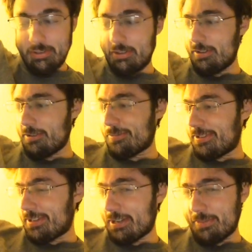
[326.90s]
There's just one
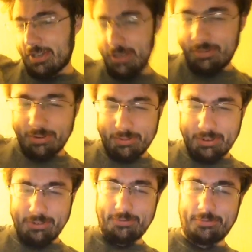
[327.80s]
thing I'm not able to
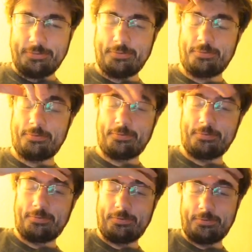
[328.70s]
really
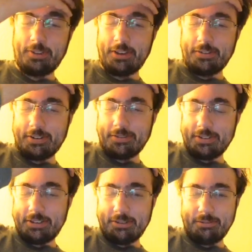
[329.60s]
figure out
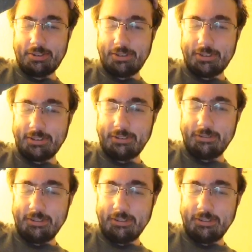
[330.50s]
right now, which is that